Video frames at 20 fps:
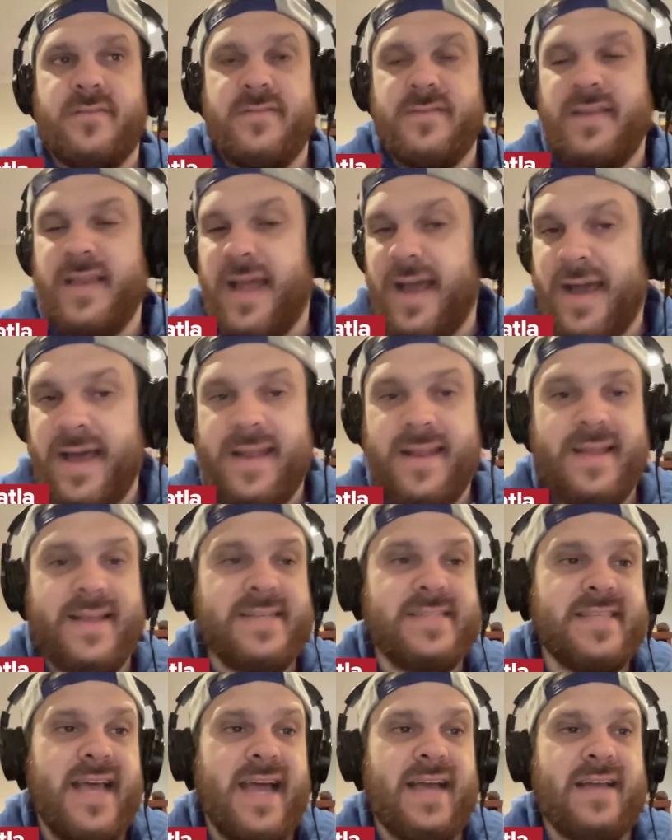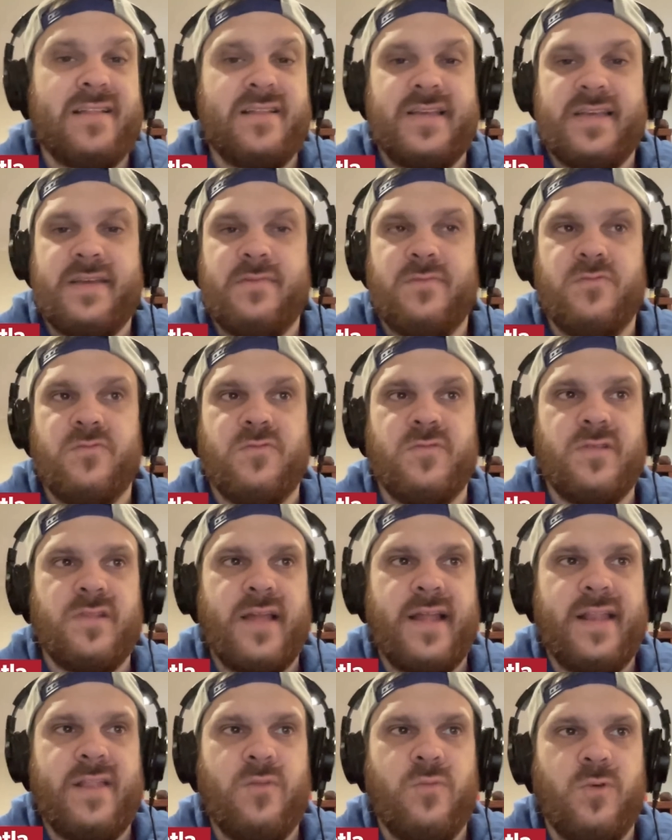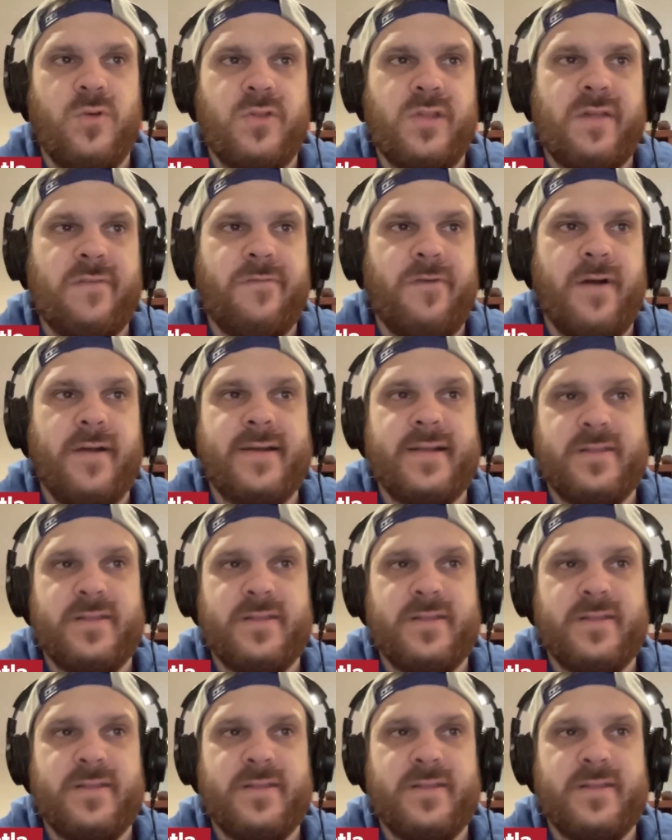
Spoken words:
not exactly lighting the world on fire.